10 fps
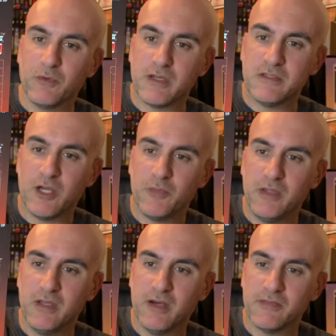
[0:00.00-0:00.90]
could tell
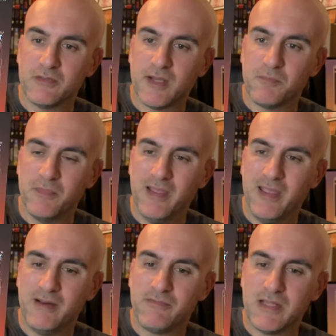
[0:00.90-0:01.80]
me off the top of my
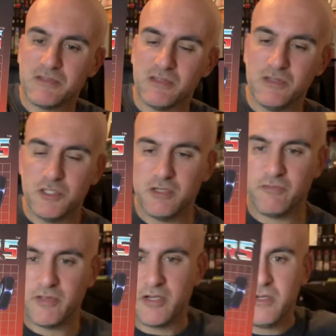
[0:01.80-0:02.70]
head if that's a legit
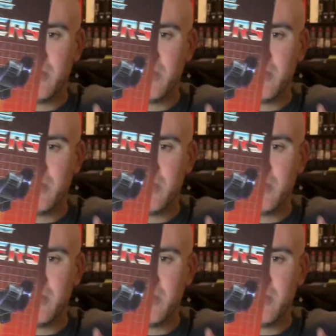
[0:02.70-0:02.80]
figure.